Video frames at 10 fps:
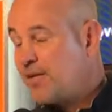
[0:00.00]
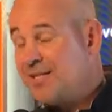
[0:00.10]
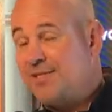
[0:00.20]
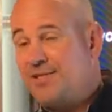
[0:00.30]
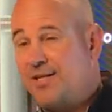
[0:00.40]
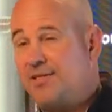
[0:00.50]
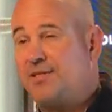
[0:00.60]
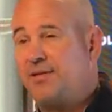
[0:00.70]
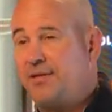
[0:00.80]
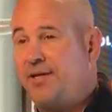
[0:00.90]

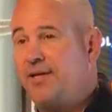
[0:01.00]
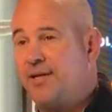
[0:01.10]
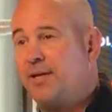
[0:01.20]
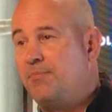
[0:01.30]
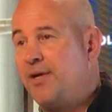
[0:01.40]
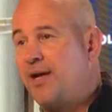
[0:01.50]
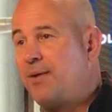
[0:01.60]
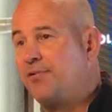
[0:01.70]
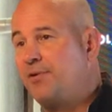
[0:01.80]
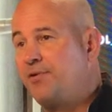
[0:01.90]
consistently, and being
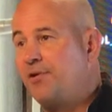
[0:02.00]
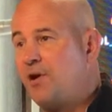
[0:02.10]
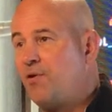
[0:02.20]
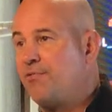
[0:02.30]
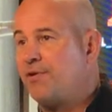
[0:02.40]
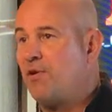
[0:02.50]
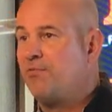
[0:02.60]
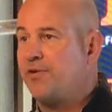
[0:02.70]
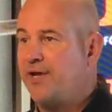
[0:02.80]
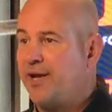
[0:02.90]
able to do it over and
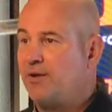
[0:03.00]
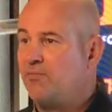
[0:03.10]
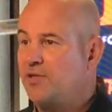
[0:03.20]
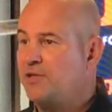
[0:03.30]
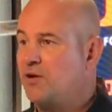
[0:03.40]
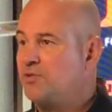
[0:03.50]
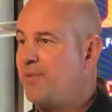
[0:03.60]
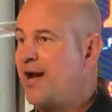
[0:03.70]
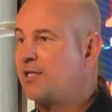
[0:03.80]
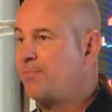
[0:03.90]
over again, which goes
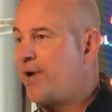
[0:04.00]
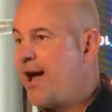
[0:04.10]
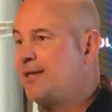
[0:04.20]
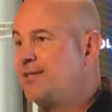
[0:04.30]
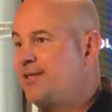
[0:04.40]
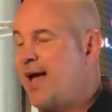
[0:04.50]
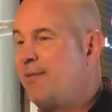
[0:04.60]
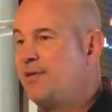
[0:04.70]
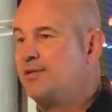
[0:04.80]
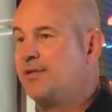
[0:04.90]
back to practice
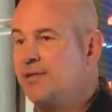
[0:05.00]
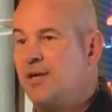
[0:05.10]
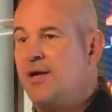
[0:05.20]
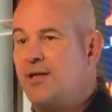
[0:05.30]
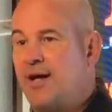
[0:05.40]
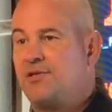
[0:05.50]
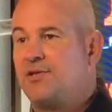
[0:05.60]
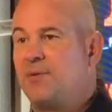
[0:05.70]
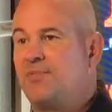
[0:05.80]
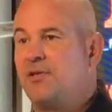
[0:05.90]
habits, and that's
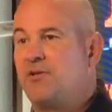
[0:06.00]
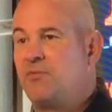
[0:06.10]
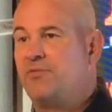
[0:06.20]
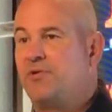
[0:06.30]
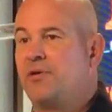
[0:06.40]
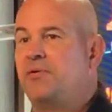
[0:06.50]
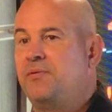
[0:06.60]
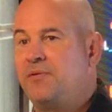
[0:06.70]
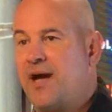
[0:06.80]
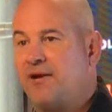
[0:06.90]
something that we really
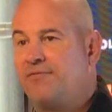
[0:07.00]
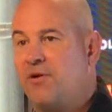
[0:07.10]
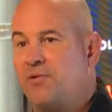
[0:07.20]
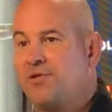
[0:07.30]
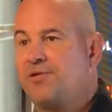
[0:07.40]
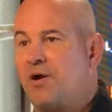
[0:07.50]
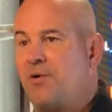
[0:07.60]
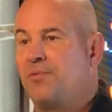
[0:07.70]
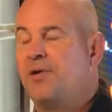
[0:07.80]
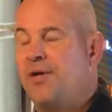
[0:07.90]
got to focus
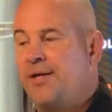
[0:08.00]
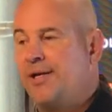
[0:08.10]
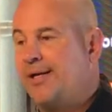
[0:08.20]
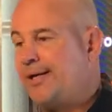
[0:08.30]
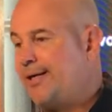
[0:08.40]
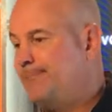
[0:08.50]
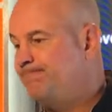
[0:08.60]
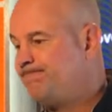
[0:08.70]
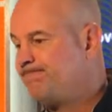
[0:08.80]
on